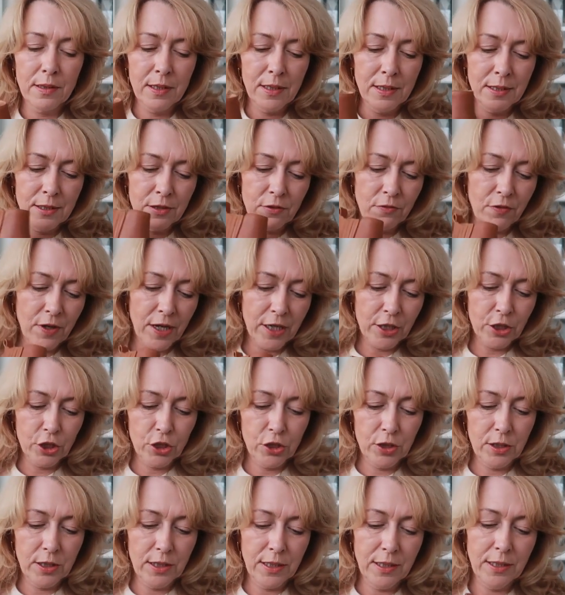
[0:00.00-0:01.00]
These are
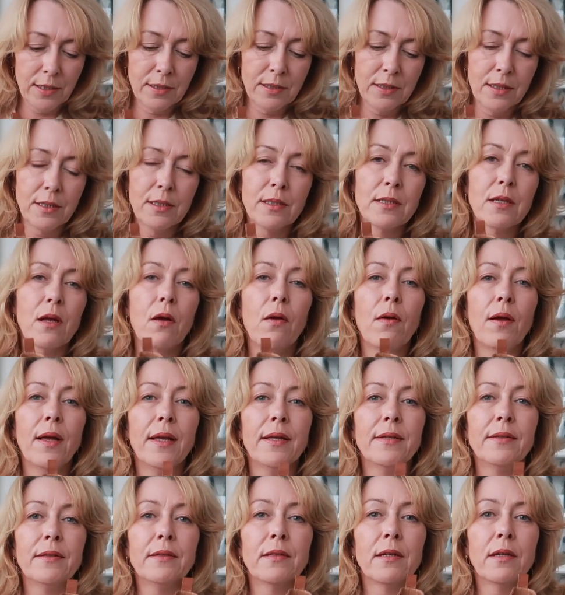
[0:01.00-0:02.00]
actually
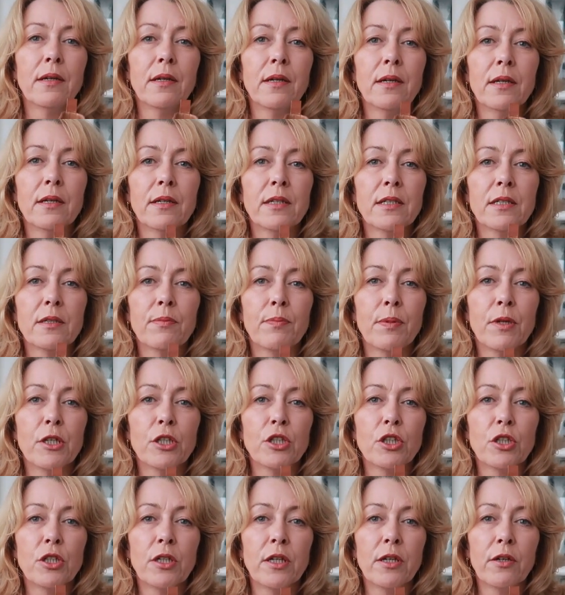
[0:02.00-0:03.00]
designed
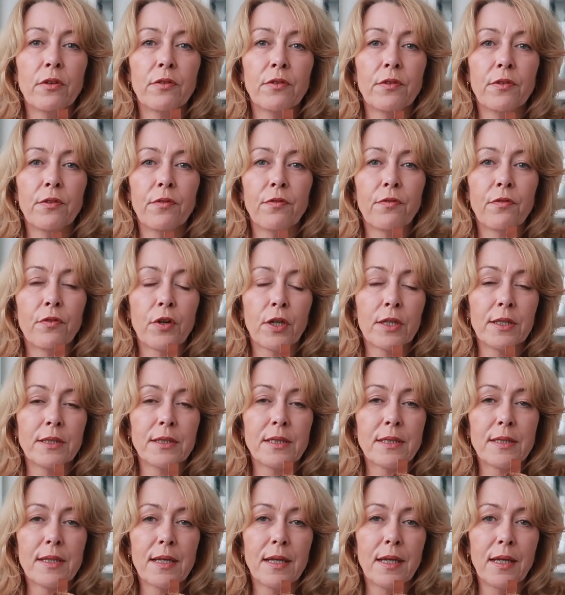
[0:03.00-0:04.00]
especially on the
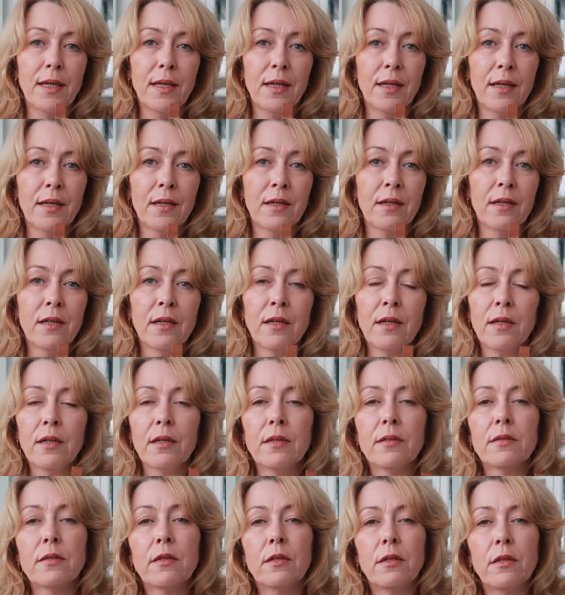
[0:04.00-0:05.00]
fronts here
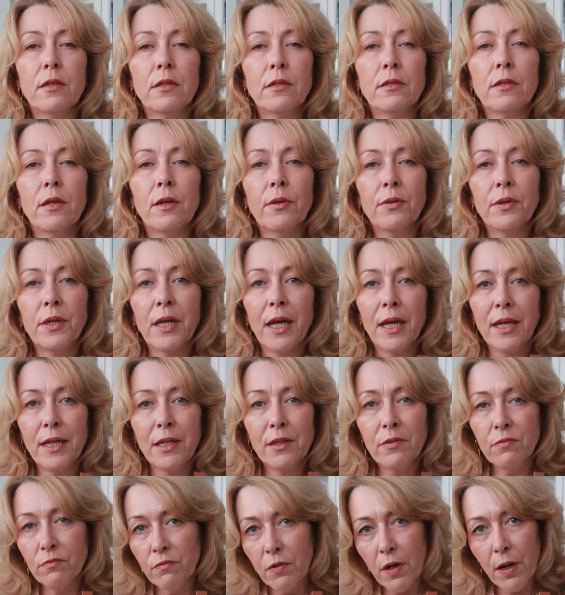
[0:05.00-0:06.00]
so that you don't get
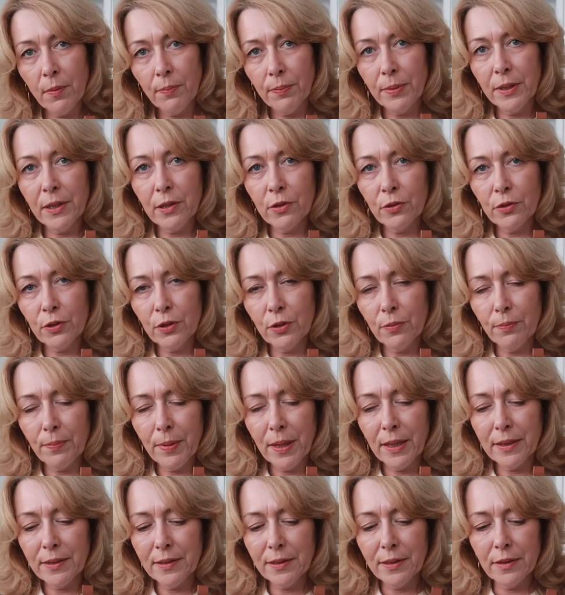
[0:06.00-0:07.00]
any rubbing on your
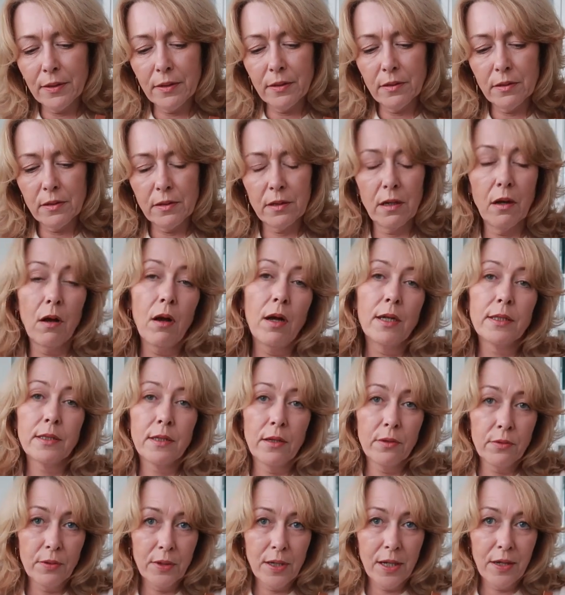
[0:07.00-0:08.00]
bunions. I
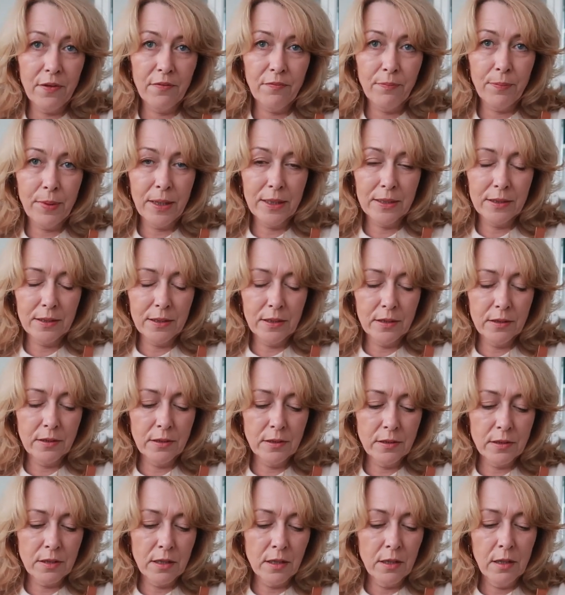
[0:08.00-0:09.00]
don't have
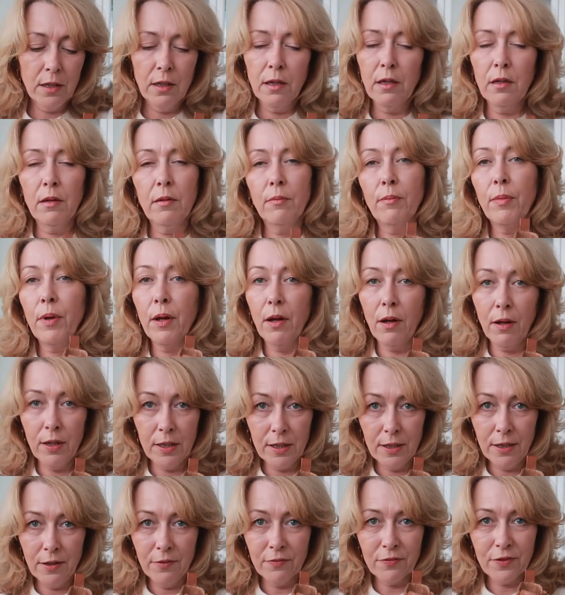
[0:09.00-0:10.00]
bunions, but
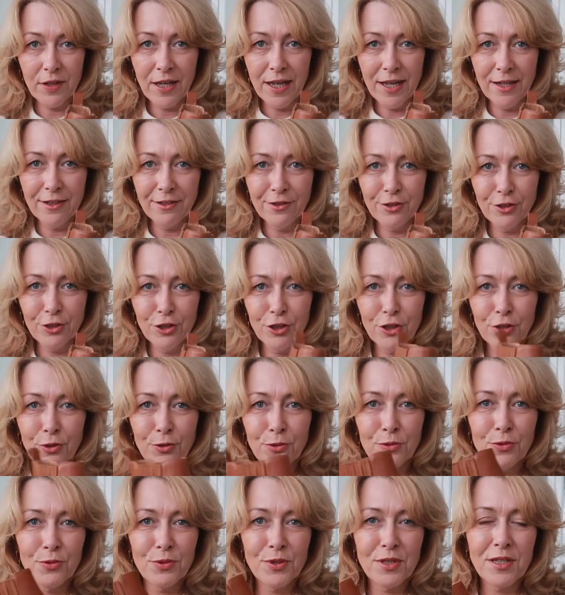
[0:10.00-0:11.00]
I love Keller
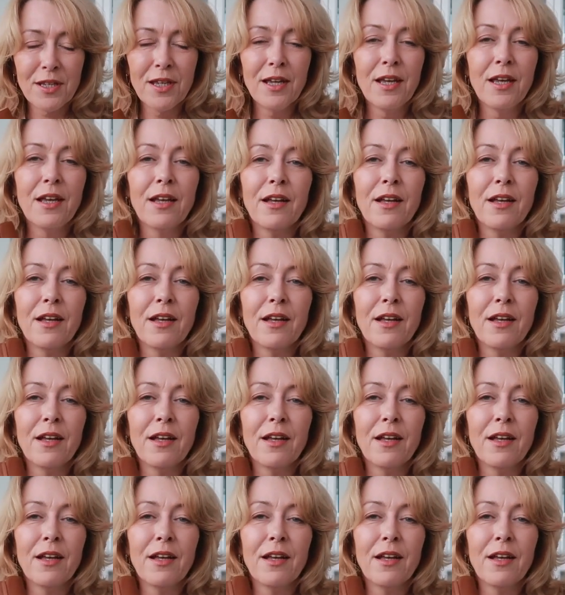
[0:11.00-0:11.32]
shoes.